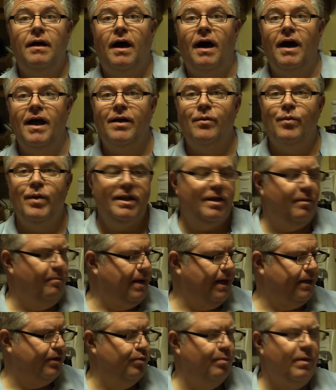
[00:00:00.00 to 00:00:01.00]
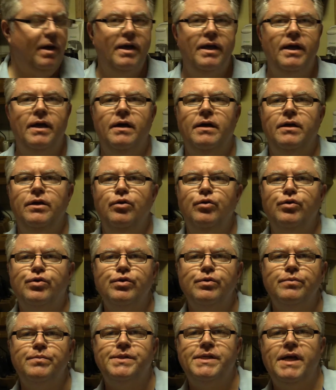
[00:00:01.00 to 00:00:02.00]
Hi and welcome back to my uh,
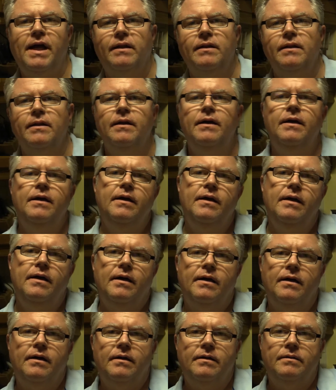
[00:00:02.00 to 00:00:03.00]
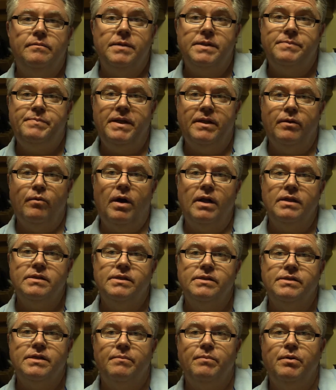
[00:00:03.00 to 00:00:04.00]
YouTube channel. Um, it's been a while
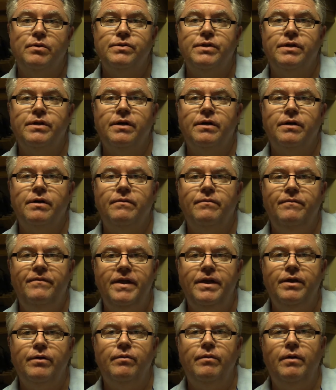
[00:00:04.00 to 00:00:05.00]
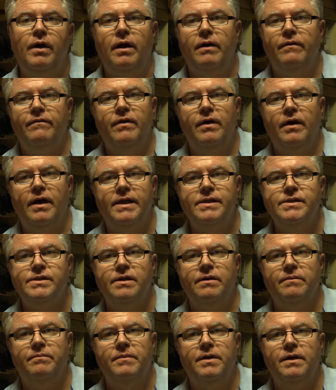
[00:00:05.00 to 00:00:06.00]
since I posted a video. I've uh, had
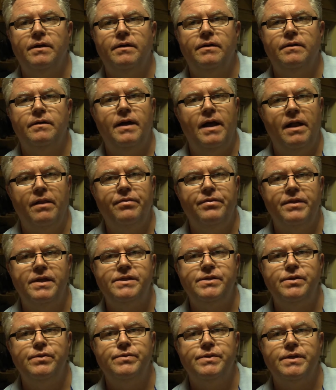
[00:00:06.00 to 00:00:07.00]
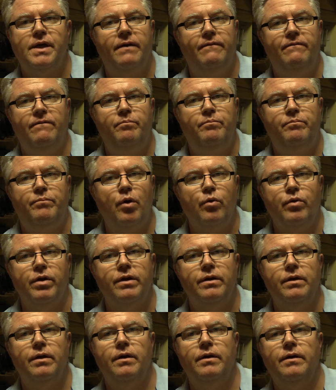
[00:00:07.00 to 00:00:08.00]
some uh, health issues. I've
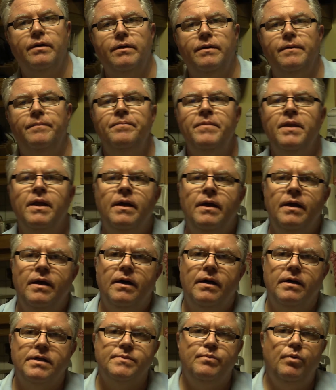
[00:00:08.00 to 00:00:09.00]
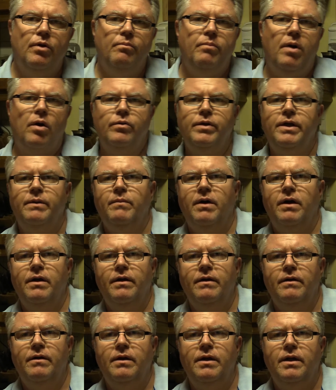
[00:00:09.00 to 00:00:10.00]
broken uh, a small bone in my
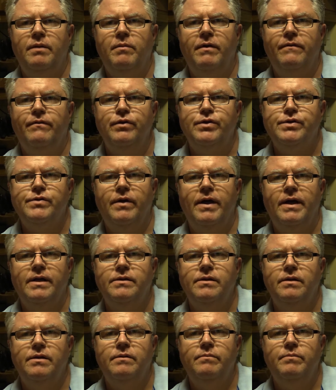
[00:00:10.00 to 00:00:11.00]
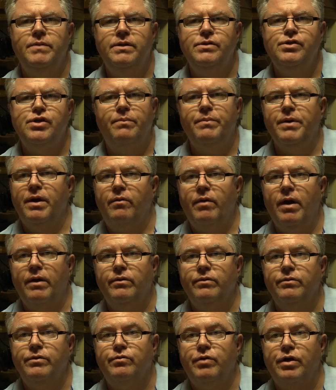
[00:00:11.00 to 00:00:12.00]
uh, in my foot, so I had uh, been jumping
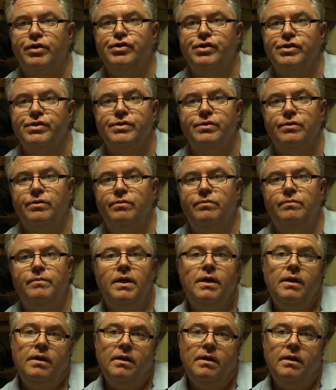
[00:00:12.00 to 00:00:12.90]
around on crutches. So